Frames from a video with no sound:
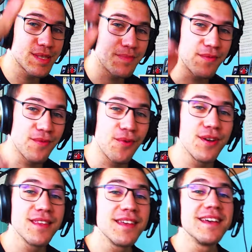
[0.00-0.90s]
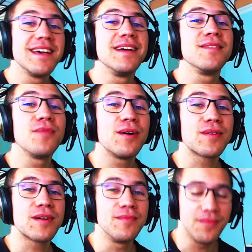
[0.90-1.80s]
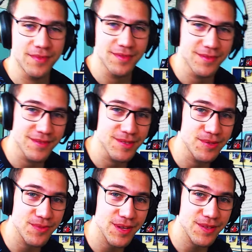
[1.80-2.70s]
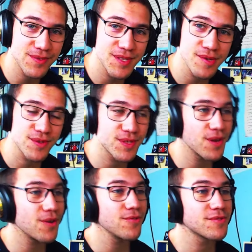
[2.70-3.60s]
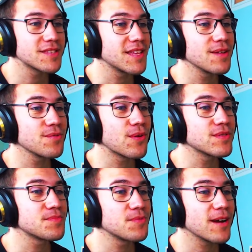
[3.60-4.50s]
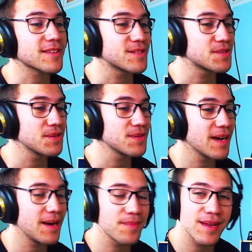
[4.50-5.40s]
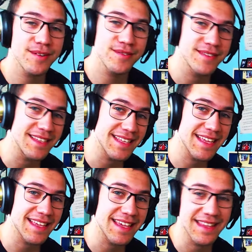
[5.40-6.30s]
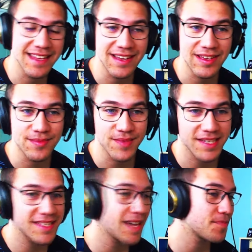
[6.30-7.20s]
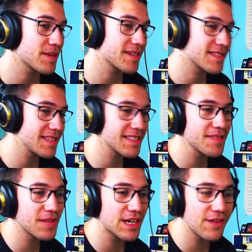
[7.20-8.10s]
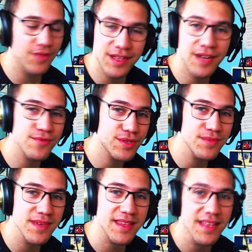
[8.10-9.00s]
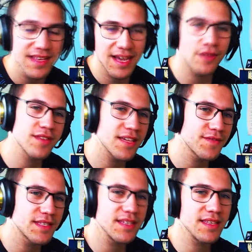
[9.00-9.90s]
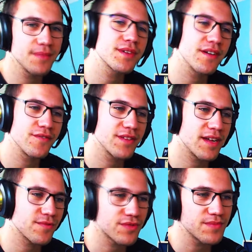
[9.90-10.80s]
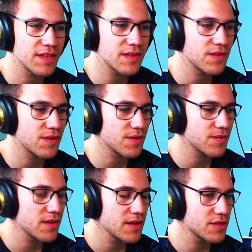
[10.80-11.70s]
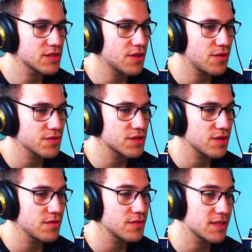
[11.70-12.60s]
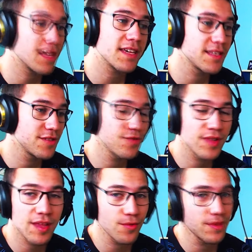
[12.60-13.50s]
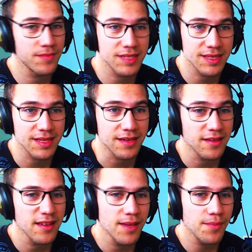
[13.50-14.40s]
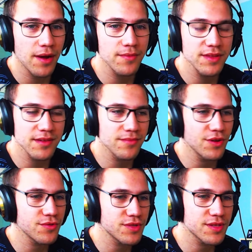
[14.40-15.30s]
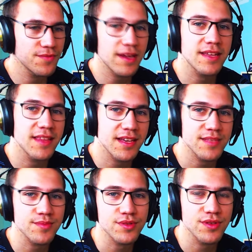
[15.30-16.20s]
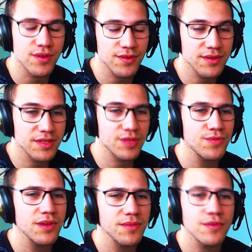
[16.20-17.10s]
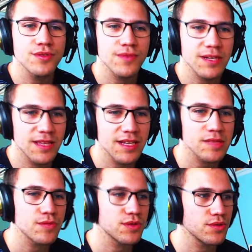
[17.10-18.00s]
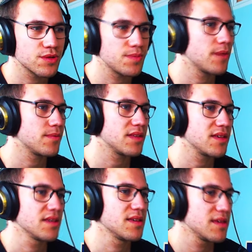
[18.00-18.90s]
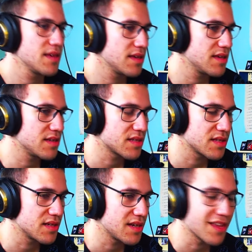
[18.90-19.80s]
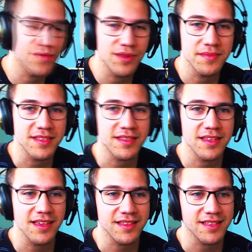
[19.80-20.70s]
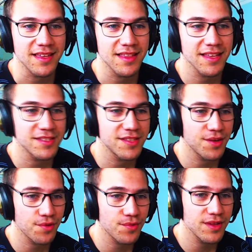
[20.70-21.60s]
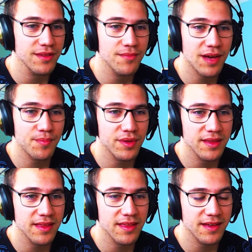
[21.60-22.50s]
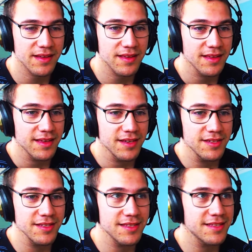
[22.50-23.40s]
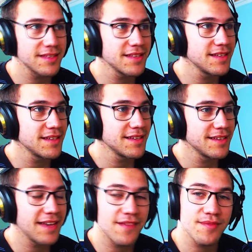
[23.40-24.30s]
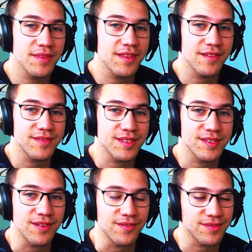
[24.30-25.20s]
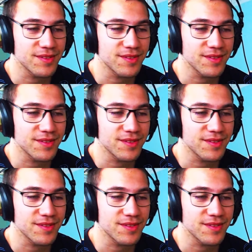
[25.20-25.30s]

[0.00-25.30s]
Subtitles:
What's up, everyone, and welcome to Radio Tio. So today we're going to be reacting to Gabriel Henrique, and I am excited because he's gonna be covering Aerosmith. I don't think I've seen him cover an Aerosmith, you know, song. So today he's doing, I don't want to miss a thing. Probably their most recognizable song, just one of the most recognizable songs probably, is I don't want to miss a thing. It's a legendary one in my opinion, and just everybody loves this song.